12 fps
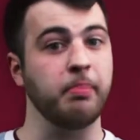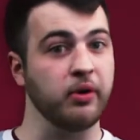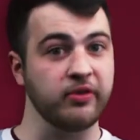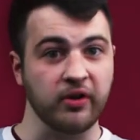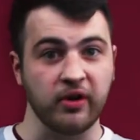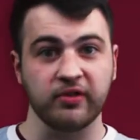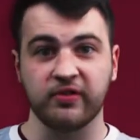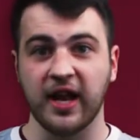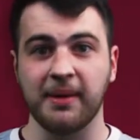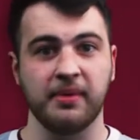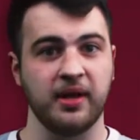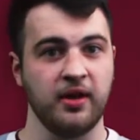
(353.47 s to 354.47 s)
Bursar
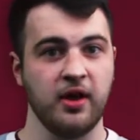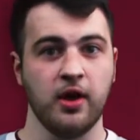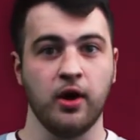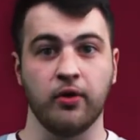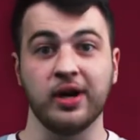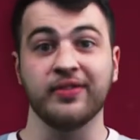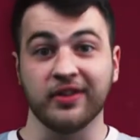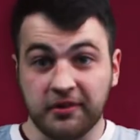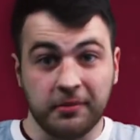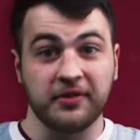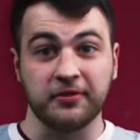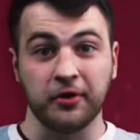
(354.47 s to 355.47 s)
statement, or even
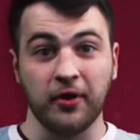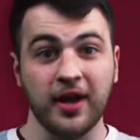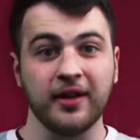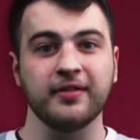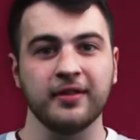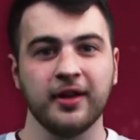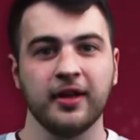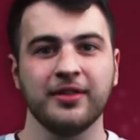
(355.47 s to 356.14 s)
semester grades,